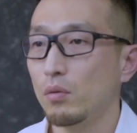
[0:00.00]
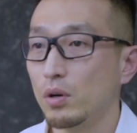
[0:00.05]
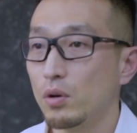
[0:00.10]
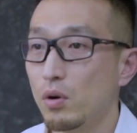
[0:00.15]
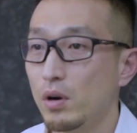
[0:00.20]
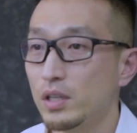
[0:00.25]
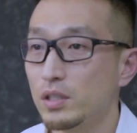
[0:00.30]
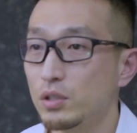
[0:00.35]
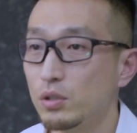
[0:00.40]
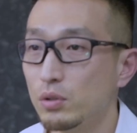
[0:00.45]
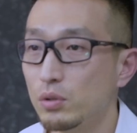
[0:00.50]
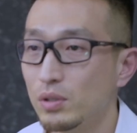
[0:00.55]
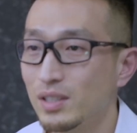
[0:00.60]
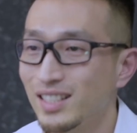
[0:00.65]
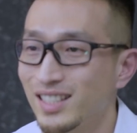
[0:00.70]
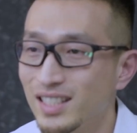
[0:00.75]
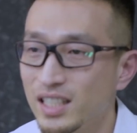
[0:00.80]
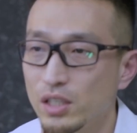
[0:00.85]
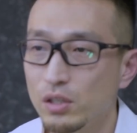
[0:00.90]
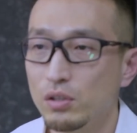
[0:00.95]
We're going to
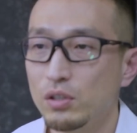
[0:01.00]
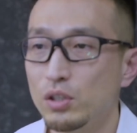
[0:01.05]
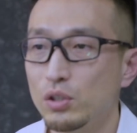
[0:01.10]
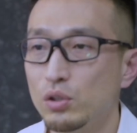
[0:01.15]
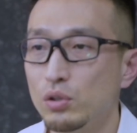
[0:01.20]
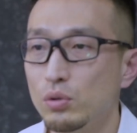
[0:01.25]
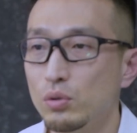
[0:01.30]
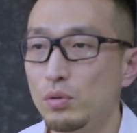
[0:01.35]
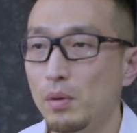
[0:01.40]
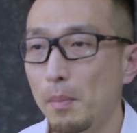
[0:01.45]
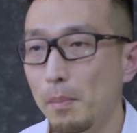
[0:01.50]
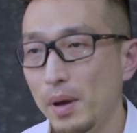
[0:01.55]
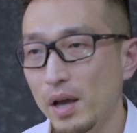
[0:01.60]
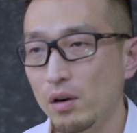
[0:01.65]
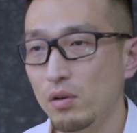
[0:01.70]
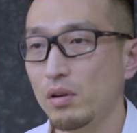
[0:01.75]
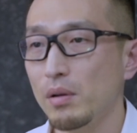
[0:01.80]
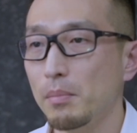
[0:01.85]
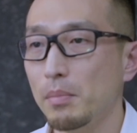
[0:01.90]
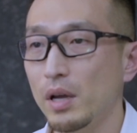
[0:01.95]
continue to do
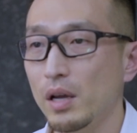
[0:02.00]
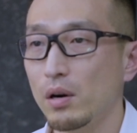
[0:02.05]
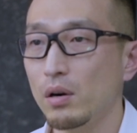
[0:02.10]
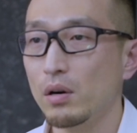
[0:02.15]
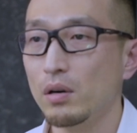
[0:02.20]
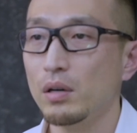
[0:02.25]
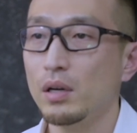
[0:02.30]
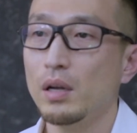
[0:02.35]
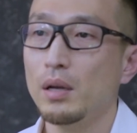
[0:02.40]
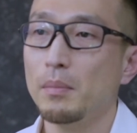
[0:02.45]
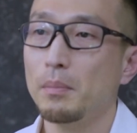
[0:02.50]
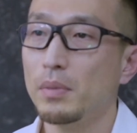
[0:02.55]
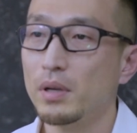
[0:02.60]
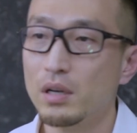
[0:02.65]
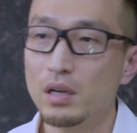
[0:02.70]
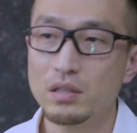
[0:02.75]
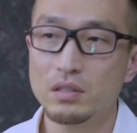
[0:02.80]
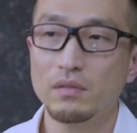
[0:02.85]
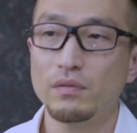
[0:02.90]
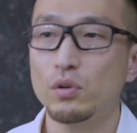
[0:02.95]
better and better
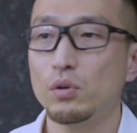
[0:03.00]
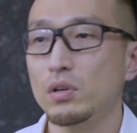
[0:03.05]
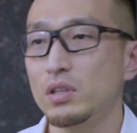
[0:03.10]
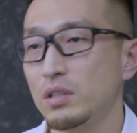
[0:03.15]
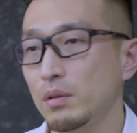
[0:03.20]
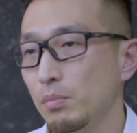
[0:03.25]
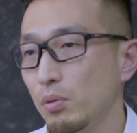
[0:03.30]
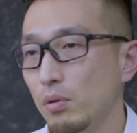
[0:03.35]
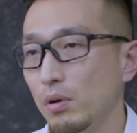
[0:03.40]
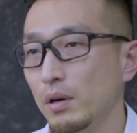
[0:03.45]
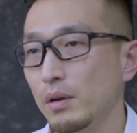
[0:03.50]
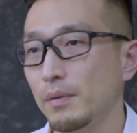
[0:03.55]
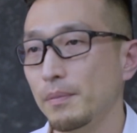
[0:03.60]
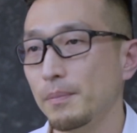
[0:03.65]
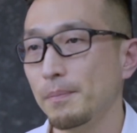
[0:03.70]
because of your support.